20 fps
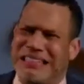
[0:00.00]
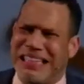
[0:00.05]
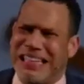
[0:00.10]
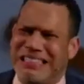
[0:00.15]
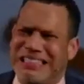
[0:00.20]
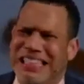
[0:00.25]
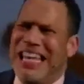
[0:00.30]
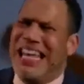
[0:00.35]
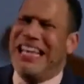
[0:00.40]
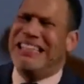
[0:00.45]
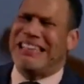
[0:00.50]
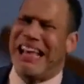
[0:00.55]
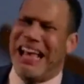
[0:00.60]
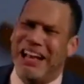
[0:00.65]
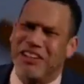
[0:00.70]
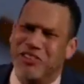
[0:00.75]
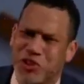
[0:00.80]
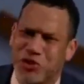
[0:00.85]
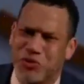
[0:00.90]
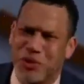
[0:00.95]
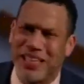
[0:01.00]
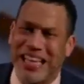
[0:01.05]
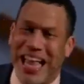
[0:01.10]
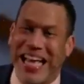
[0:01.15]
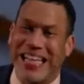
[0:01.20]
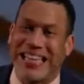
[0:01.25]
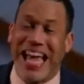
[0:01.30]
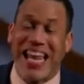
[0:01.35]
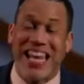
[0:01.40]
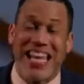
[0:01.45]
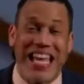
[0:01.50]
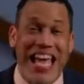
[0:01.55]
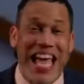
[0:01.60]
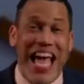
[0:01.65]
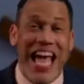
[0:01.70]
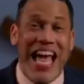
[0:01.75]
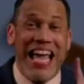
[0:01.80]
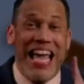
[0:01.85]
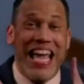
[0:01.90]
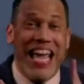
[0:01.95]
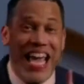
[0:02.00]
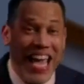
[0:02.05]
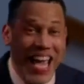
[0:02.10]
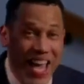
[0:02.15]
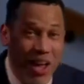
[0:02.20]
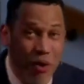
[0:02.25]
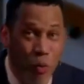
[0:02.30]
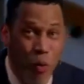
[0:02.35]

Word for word: does it. He's extra like that. He